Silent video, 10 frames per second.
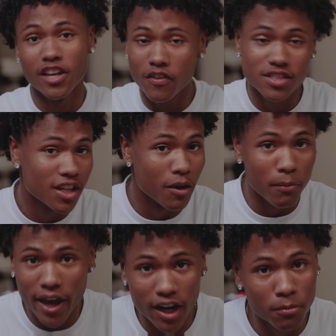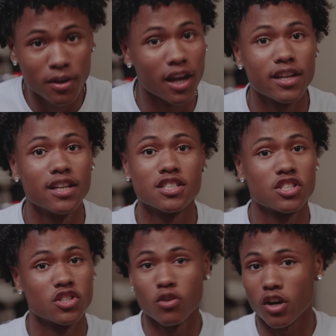never seen her mad at me like this.
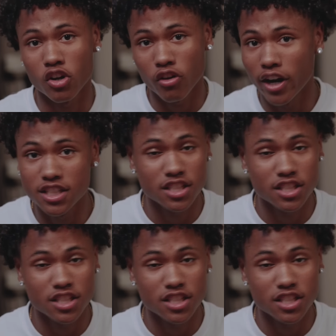She going crazy,